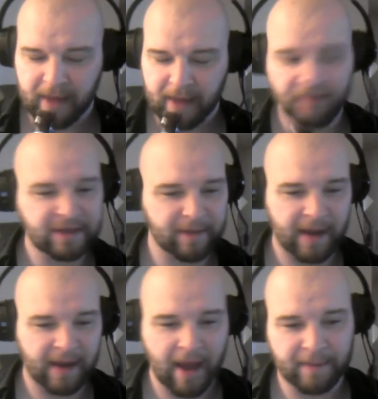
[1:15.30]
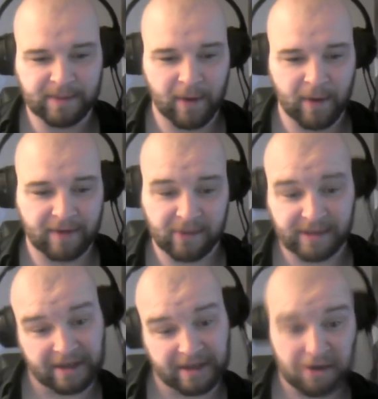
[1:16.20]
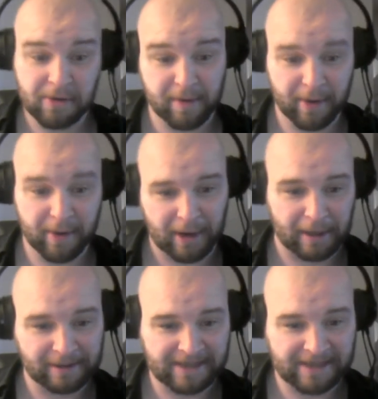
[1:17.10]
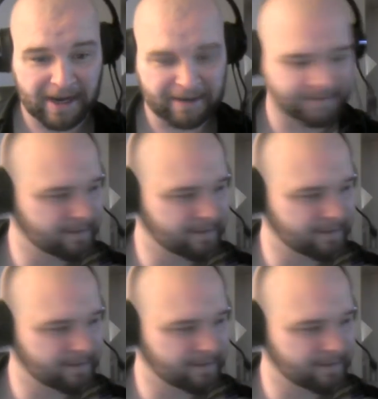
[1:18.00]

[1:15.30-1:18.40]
Every time that happens, my wife's always like, "Oh, your beer got a little excited,"